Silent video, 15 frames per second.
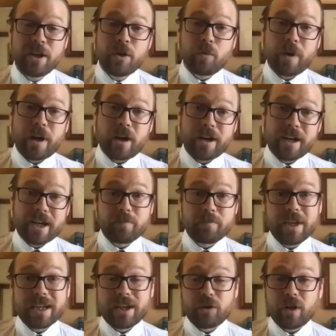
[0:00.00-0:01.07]
where it can
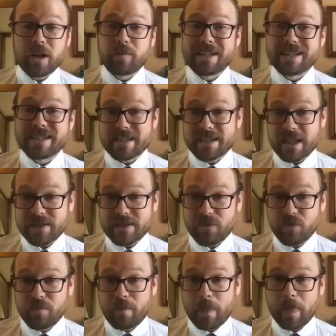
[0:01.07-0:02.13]
be incredibly
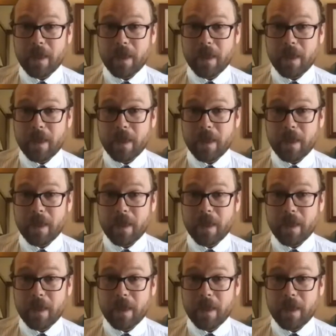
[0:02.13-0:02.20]
successful.